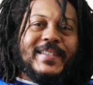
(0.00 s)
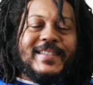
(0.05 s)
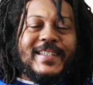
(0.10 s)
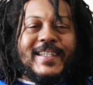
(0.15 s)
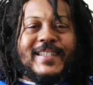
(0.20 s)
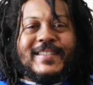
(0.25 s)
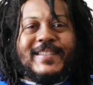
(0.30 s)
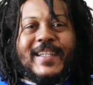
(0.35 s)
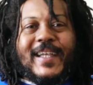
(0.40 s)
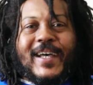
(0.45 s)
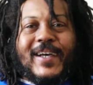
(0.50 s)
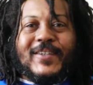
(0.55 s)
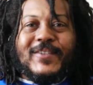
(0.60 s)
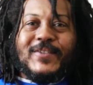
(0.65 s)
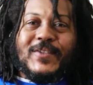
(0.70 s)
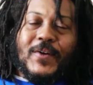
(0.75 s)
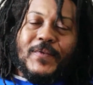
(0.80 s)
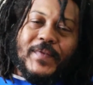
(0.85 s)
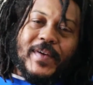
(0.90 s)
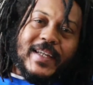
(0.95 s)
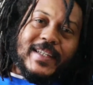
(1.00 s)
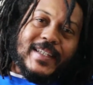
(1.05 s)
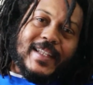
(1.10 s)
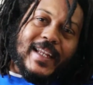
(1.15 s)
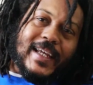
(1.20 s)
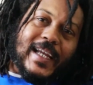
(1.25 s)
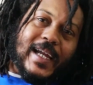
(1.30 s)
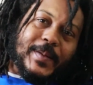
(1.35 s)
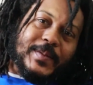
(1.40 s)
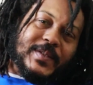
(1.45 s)
Jay Styles. Don't forget to
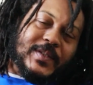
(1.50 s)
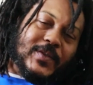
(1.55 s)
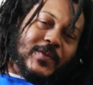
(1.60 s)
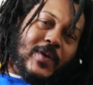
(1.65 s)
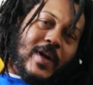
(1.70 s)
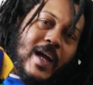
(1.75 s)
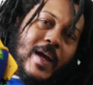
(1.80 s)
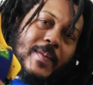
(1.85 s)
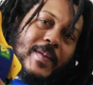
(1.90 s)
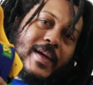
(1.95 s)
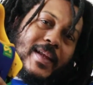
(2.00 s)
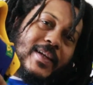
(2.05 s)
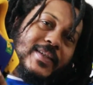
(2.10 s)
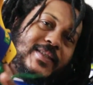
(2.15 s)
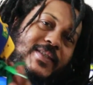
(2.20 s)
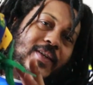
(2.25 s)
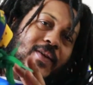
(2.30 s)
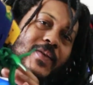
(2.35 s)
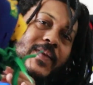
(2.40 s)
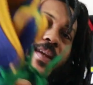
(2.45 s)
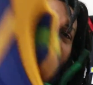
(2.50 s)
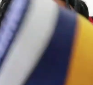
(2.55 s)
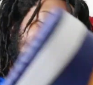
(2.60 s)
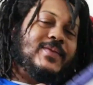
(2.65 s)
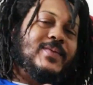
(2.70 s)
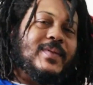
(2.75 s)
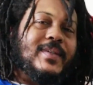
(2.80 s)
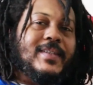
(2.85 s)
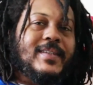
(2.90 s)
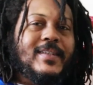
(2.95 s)
like, comment, subscribe, and I'll see you on the next
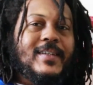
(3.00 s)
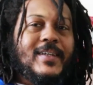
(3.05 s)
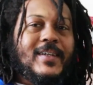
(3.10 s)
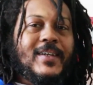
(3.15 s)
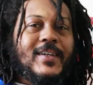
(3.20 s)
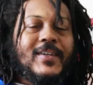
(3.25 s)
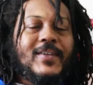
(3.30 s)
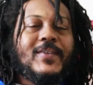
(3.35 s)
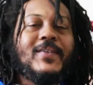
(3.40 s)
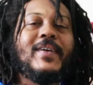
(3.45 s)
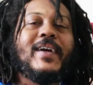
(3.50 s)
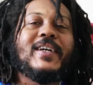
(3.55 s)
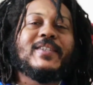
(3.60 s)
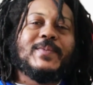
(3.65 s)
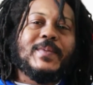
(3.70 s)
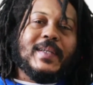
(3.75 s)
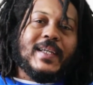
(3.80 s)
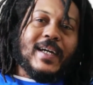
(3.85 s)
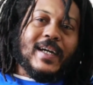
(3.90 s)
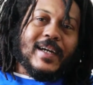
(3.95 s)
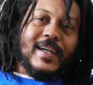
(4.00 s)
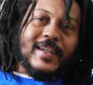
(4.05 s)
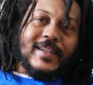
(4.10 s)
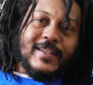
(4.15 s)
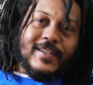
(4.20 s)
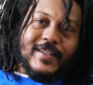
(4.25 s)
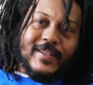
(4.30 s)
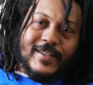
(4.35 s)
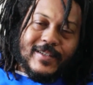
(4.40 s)
one. You guys be kind.